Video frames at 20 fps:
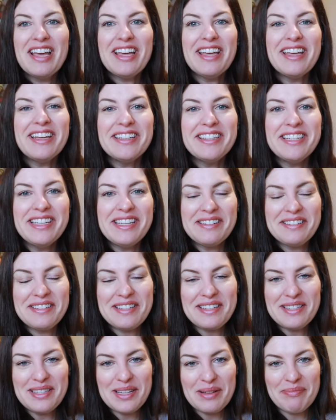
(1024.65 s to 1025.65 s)
it
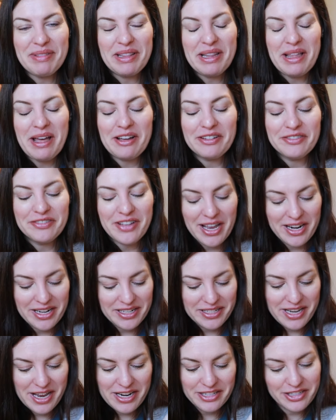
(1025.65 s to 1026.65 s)
needs some love and
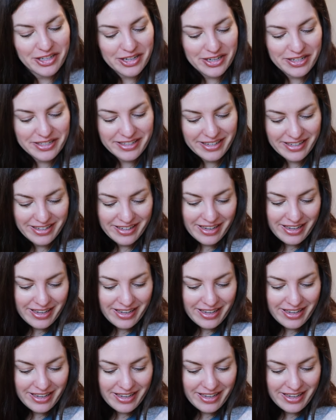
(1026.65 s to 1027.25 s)
attention.